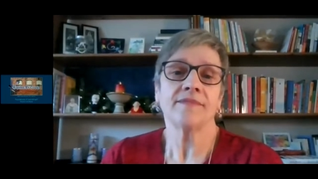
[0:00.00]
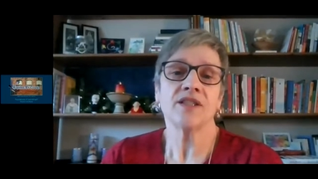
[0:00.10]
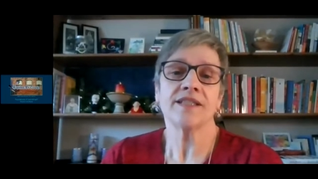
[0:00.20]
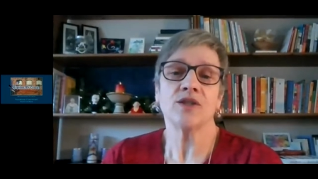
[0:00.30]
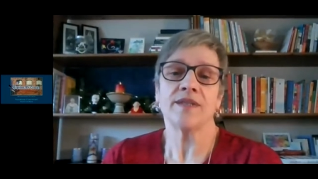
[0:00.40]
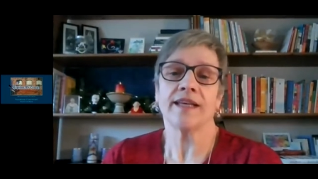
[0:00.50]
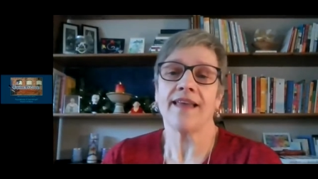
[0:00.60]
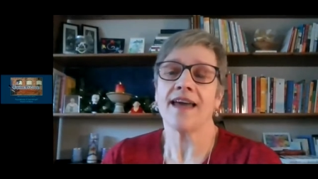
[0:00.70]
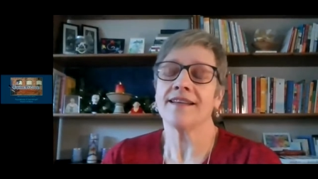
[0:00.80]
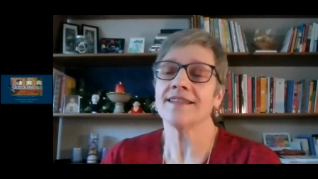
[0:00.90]
Just using
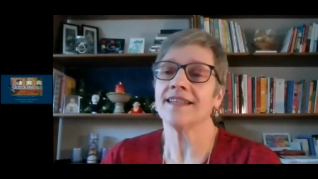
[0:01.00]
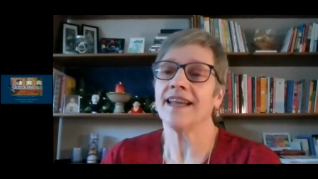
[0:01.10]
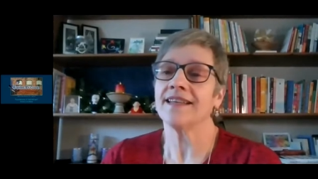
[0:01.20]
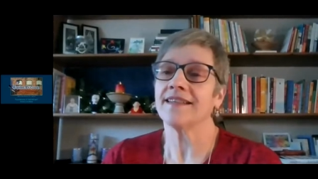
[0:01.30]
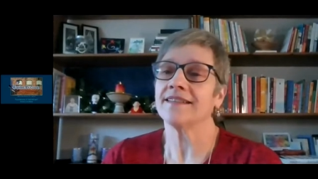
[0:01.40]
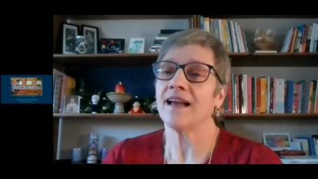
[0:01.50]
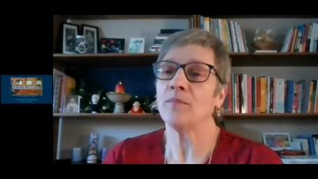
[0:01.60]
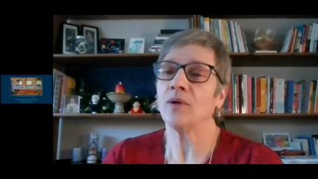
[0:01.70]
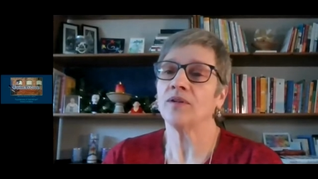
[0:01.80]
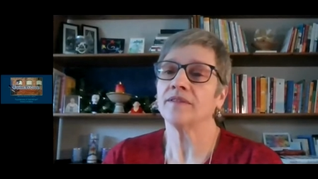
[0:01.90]
that as today's
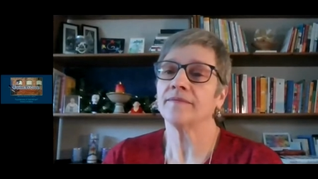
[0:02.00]
example.